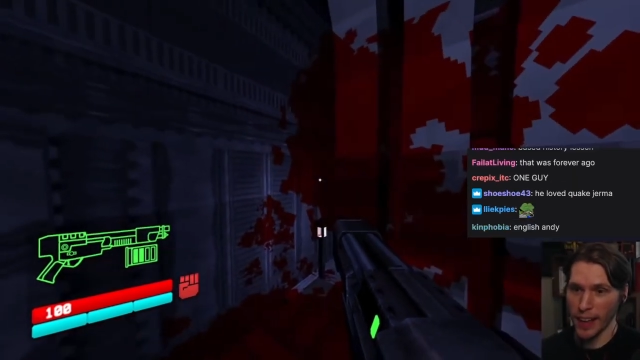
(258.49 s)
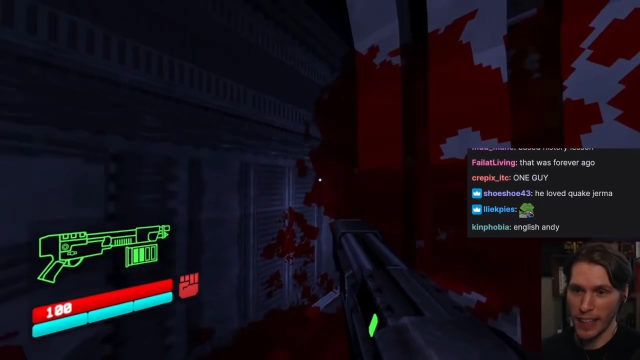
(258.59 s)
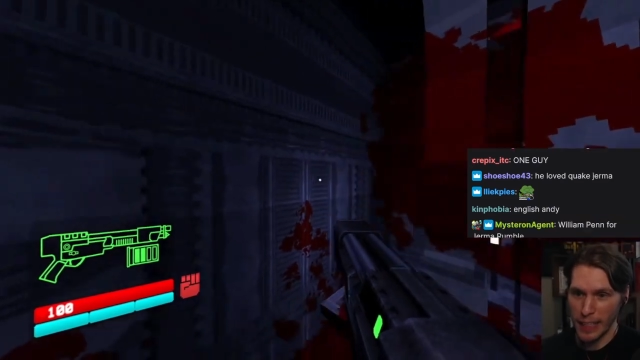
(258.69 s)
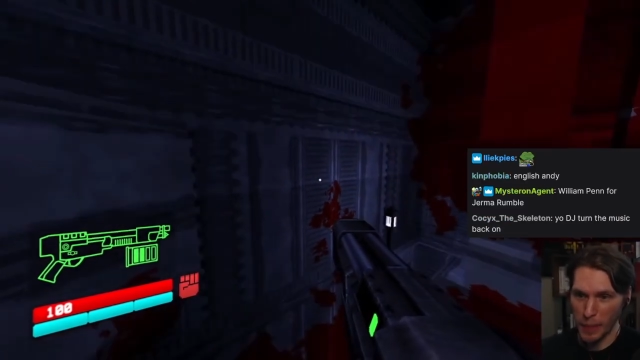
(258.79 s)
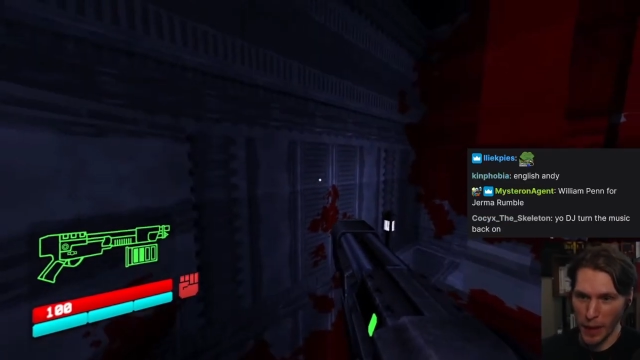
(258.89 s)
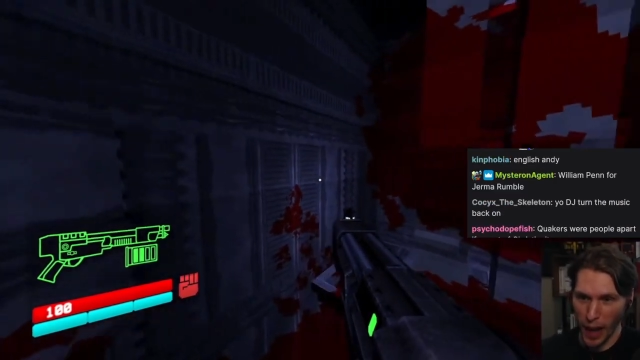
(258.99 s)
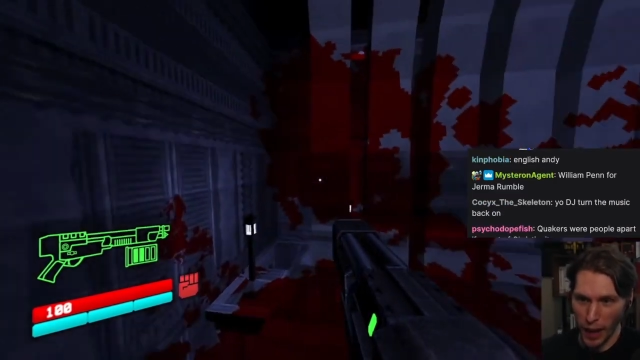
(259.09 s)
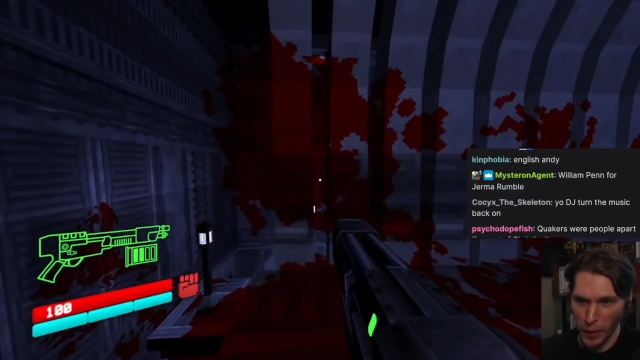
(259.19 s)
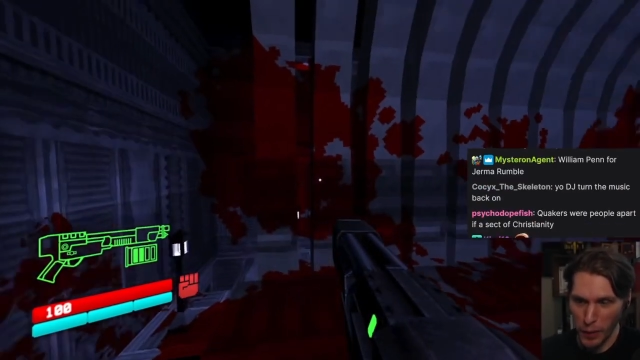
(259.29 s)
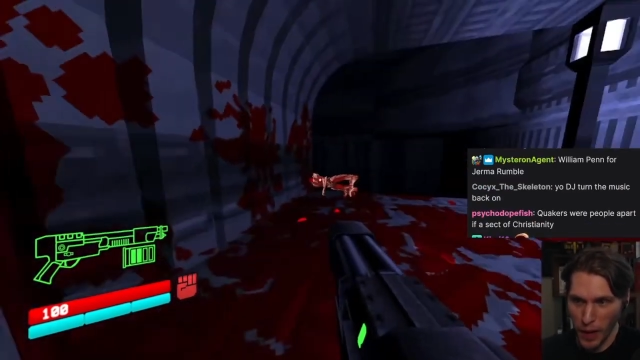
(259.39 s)
It's been, I
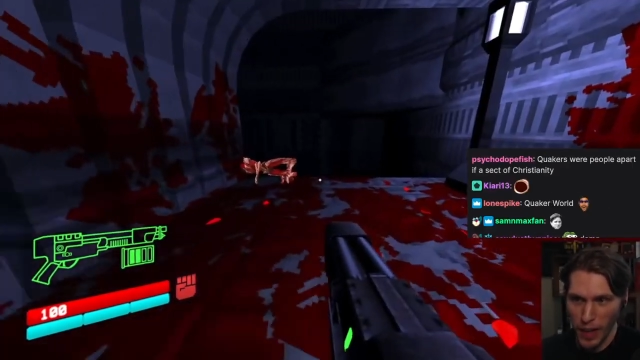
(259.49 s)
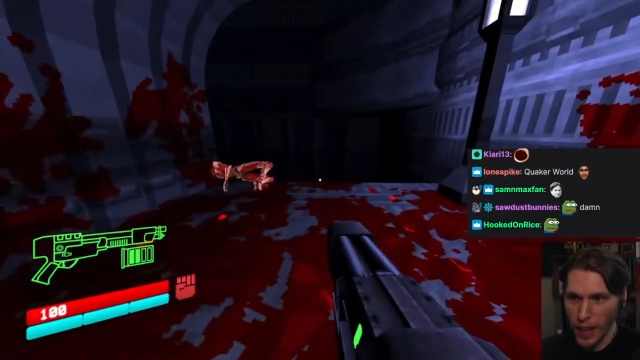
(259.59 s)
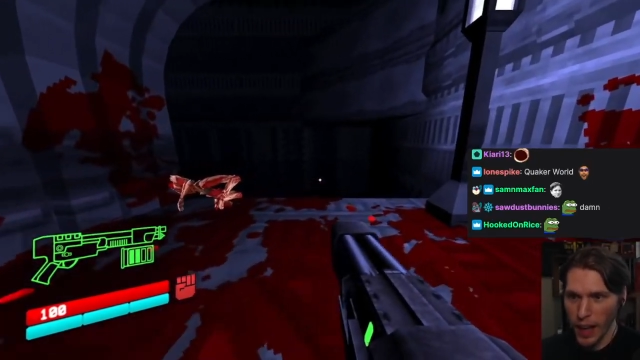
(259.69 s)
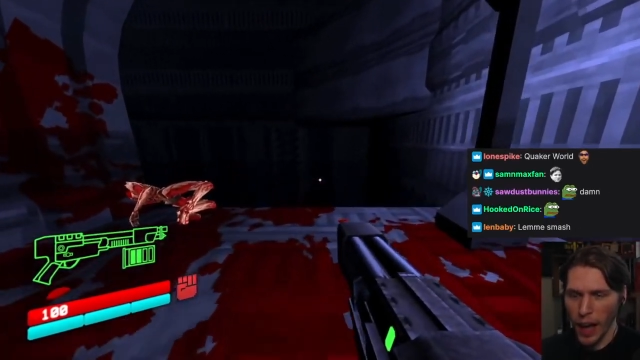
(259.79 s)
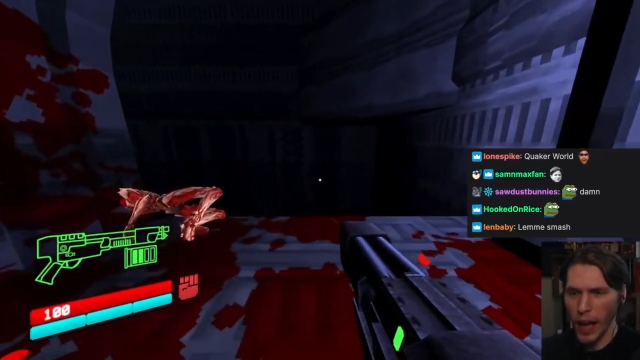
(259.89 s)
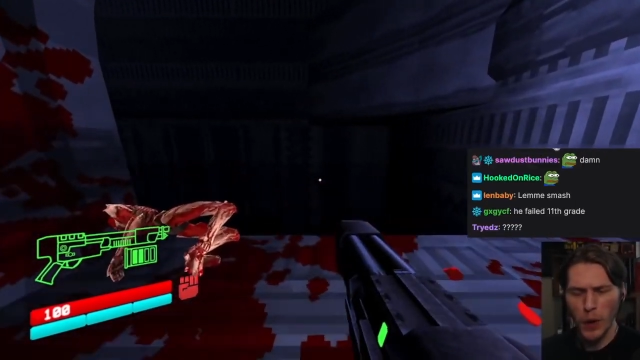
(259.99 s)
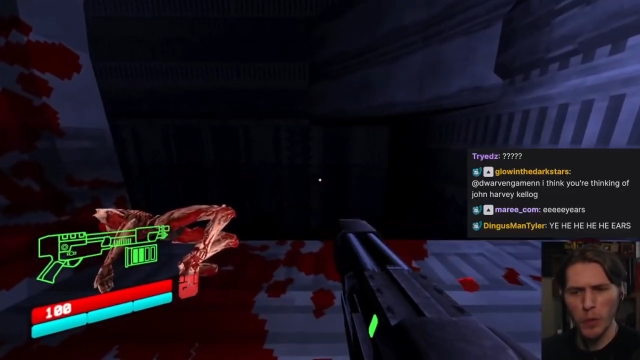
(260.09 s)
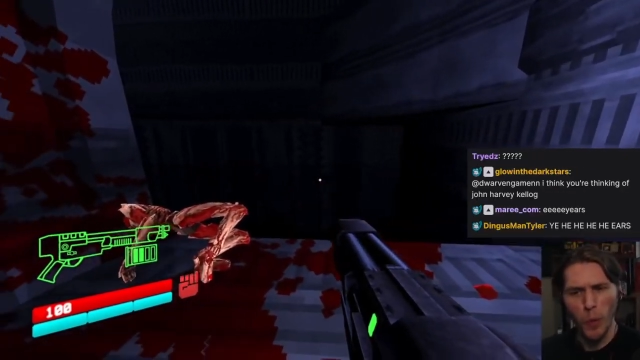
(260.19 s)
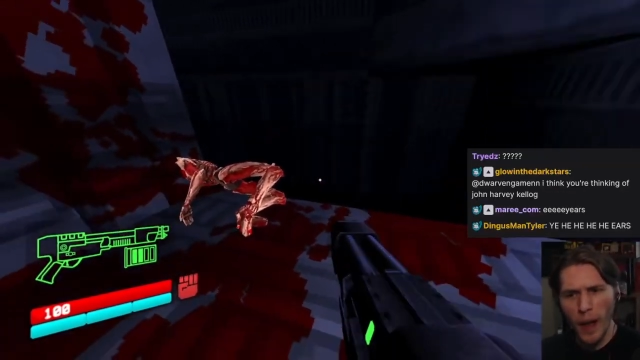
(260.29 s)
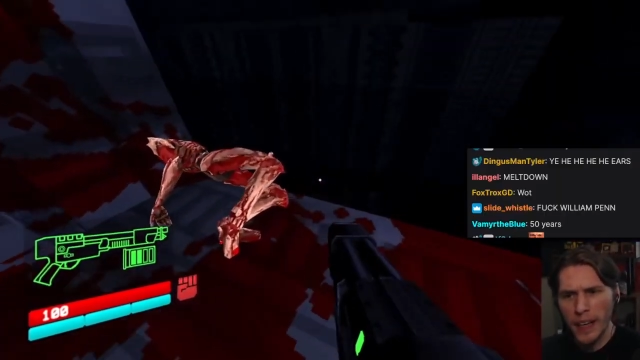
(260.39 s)
don't, I
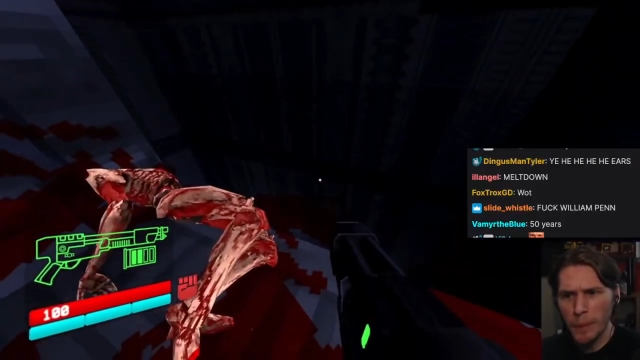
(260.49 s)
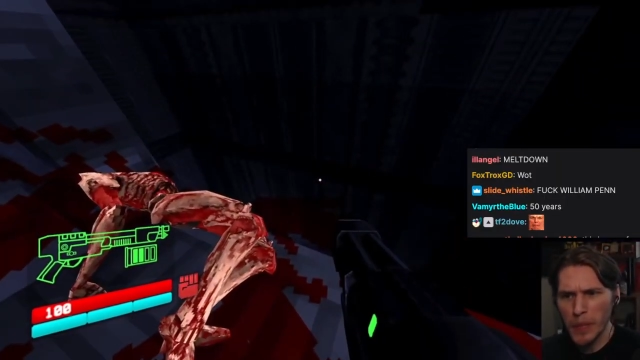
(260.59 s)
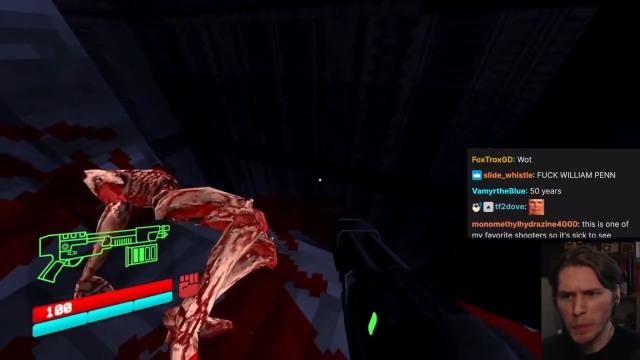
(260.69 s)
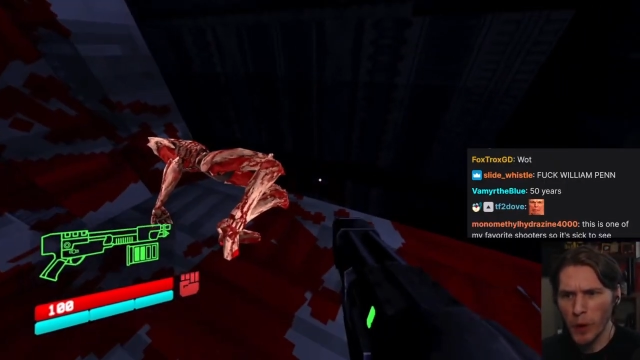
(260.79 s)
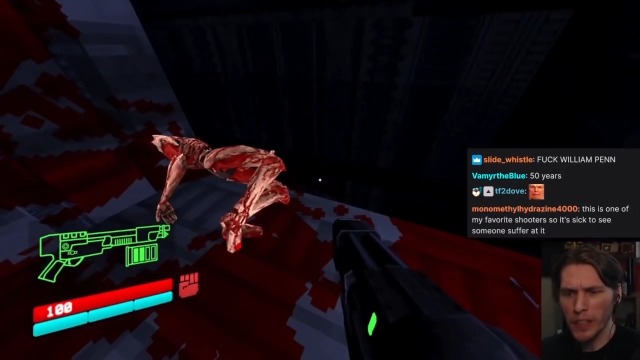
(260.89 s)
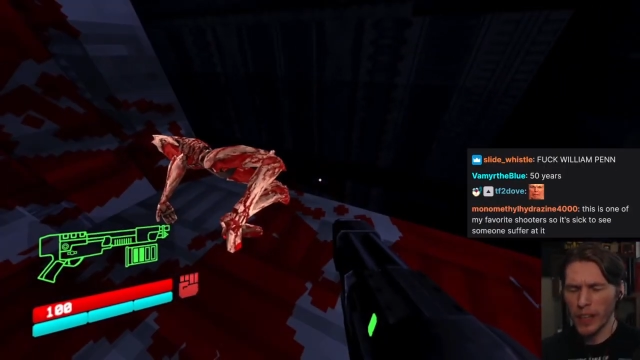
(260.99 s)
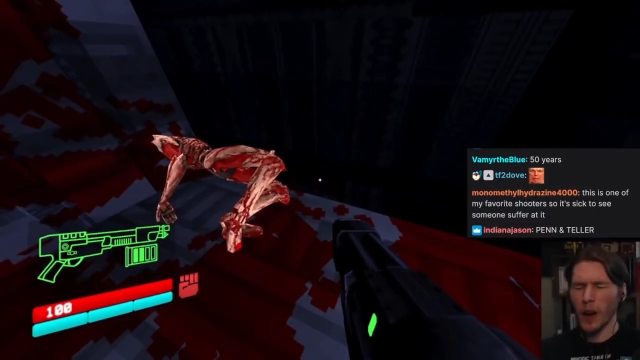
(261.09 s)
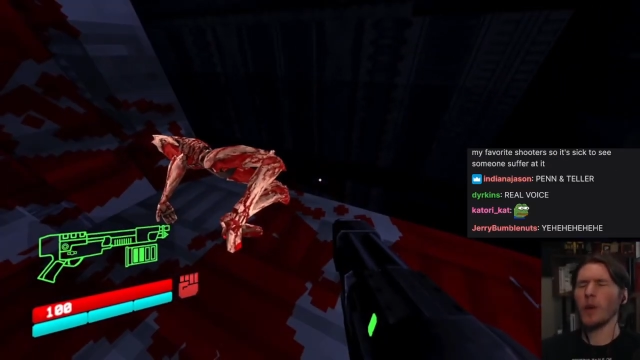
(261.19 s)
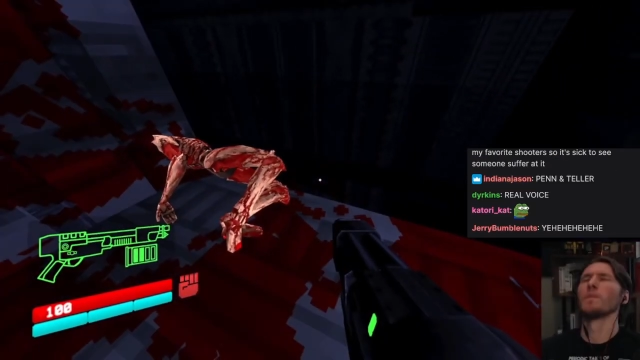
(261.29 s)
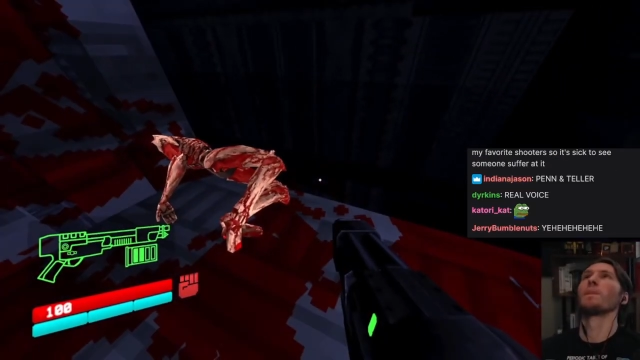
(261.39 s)
don't wake up in the morning and
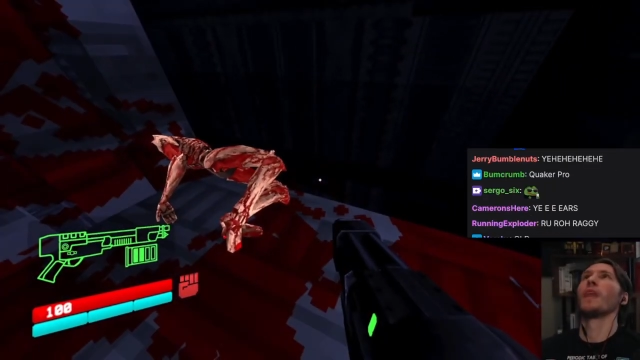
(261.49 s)
go,